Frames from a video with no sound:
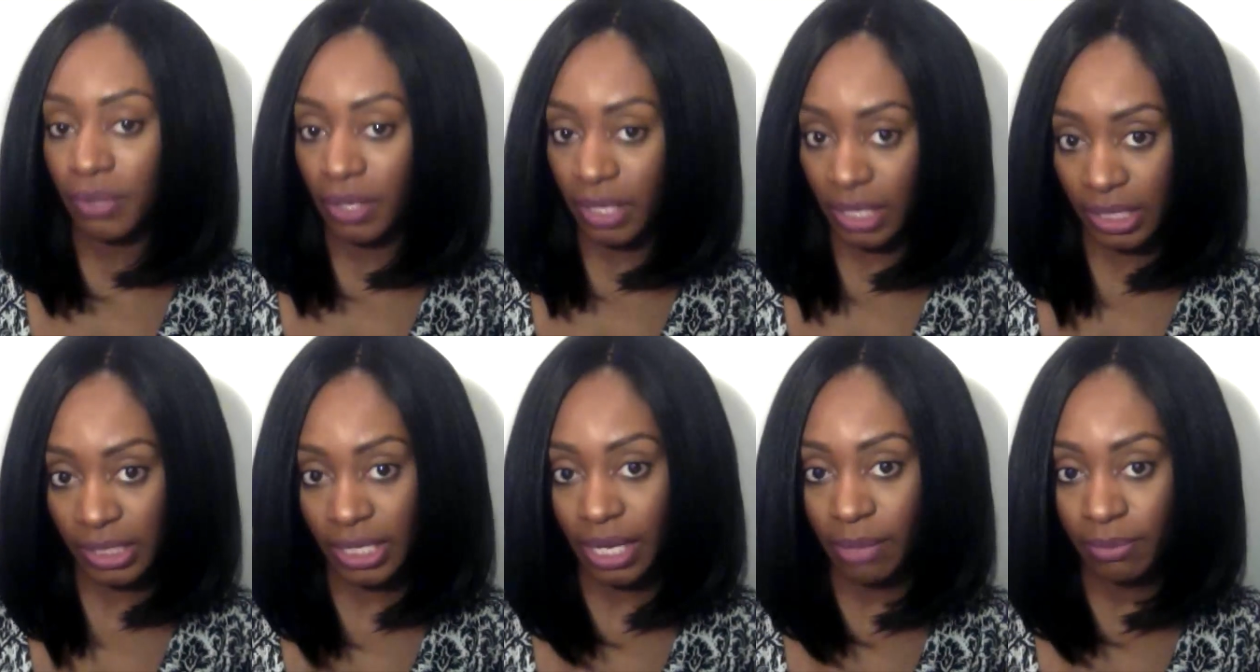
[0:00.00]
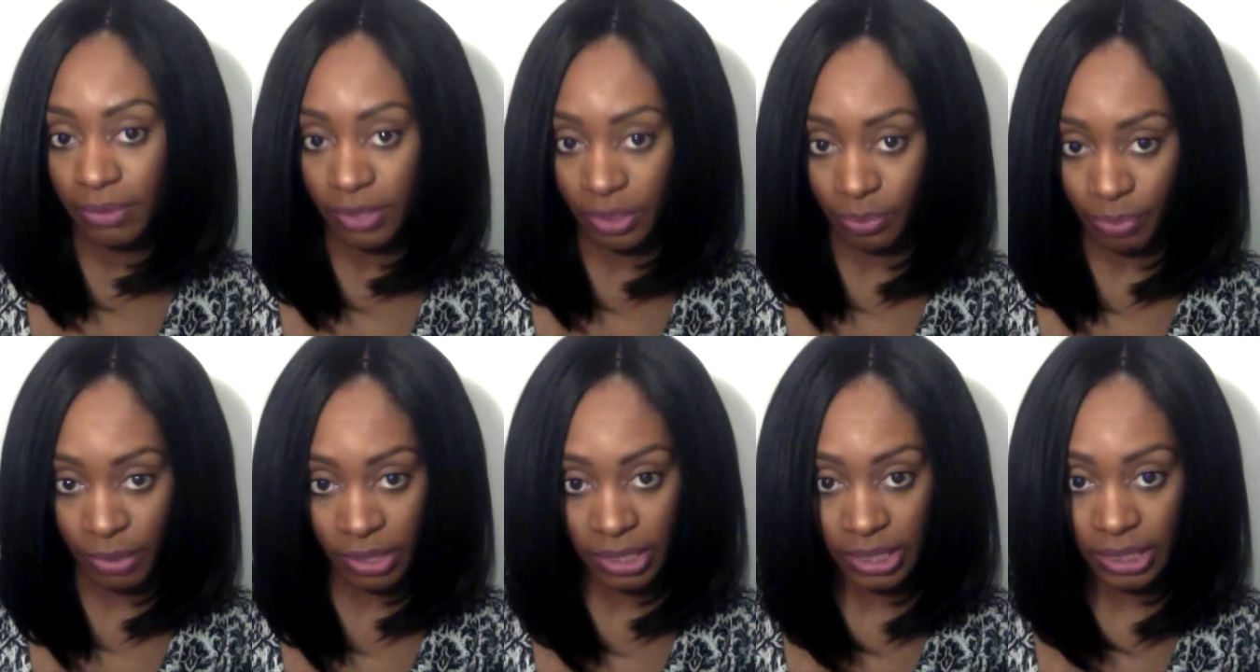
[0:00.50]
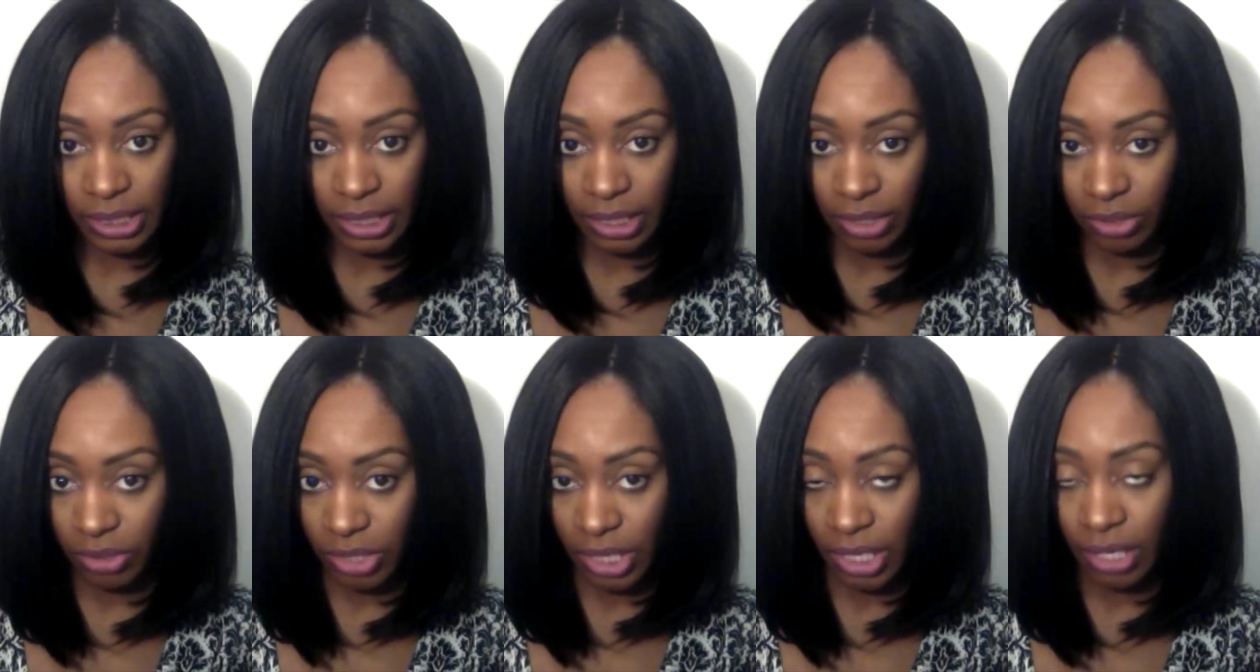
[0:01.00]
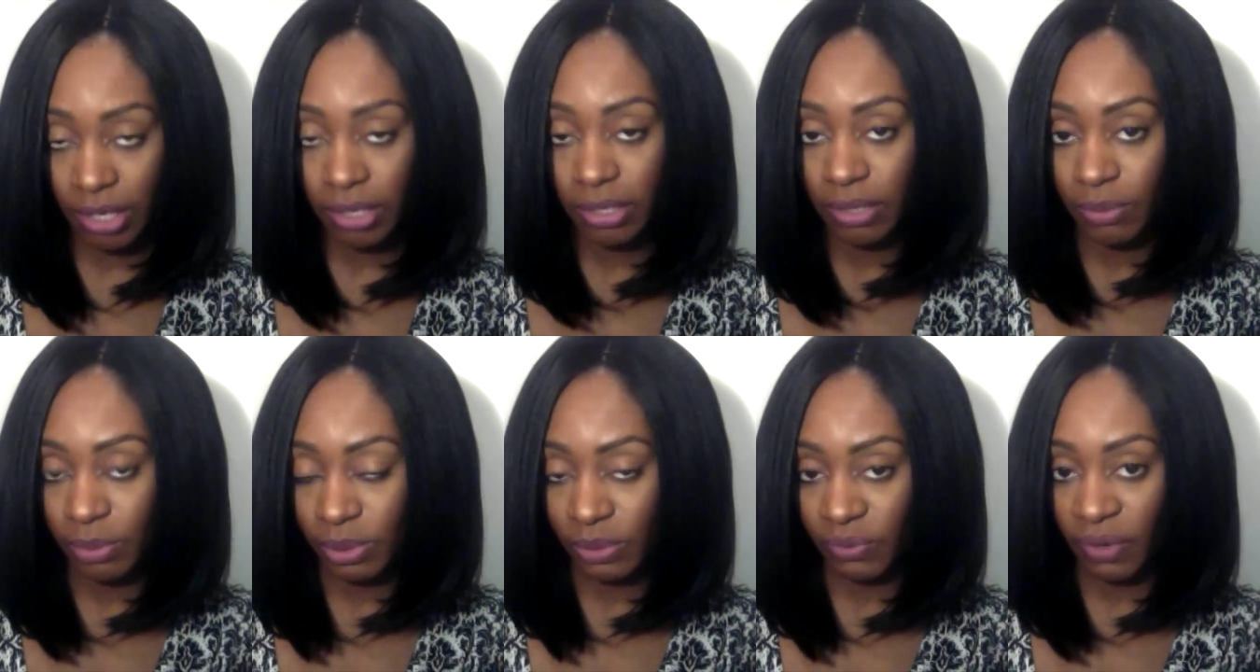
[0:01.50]
because I just put concealer there and
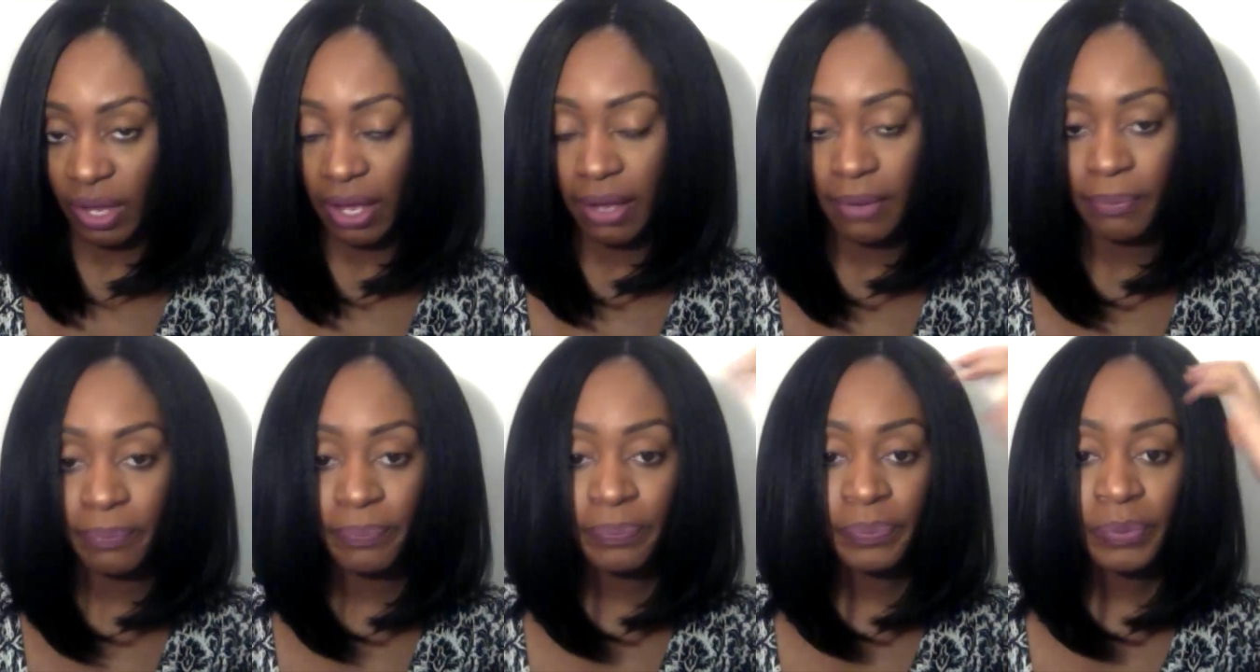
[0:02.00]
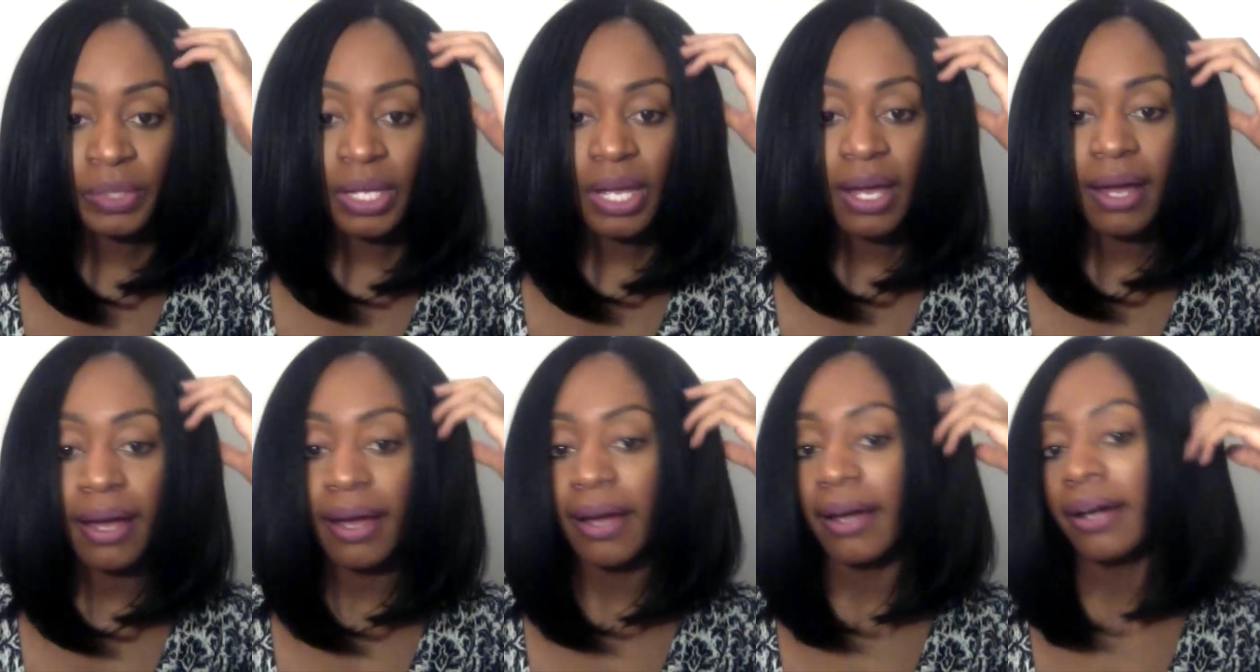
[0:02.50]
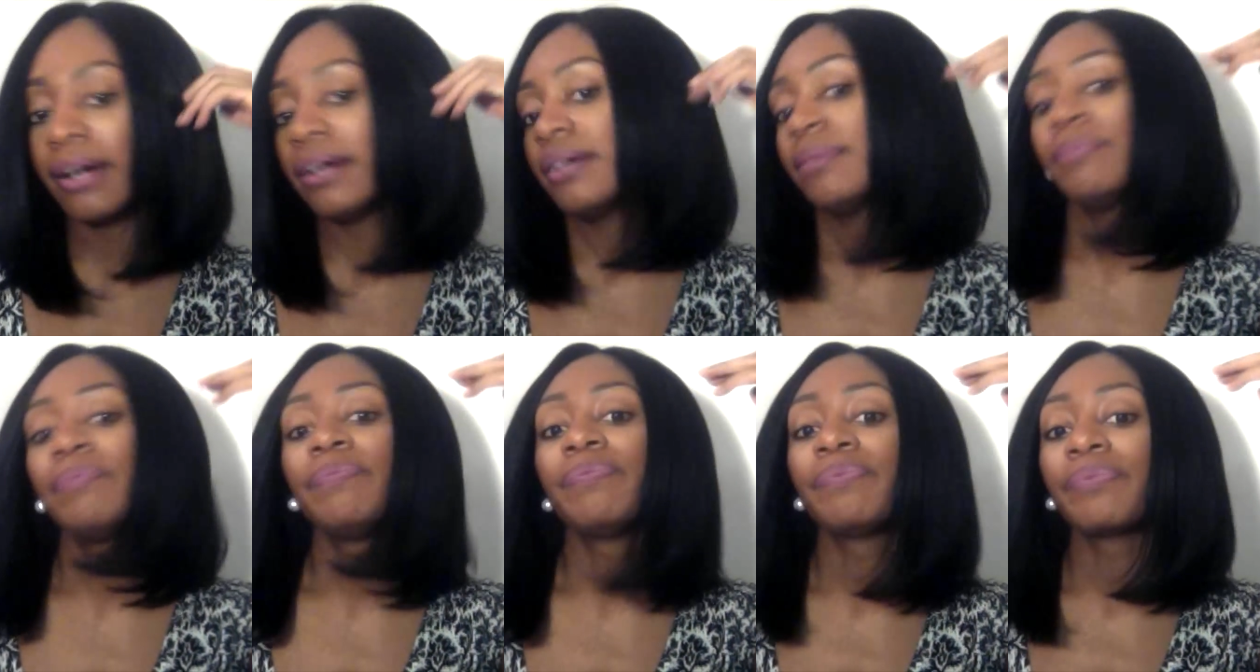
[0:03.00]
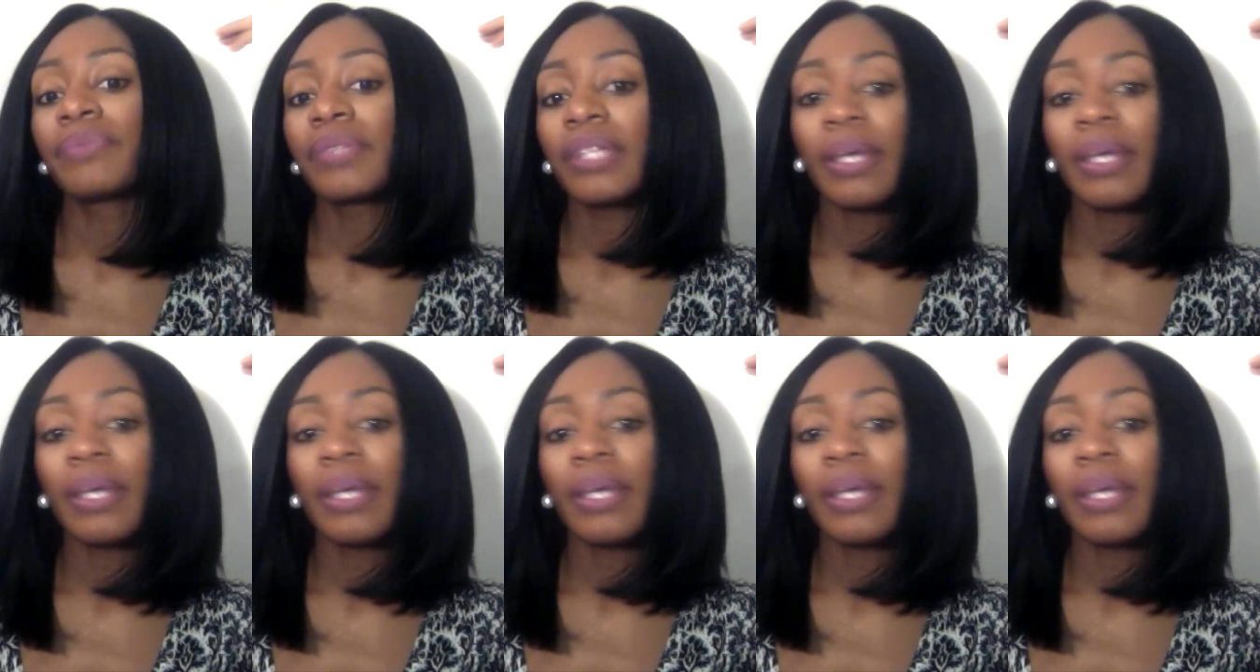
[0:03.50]
it was fine.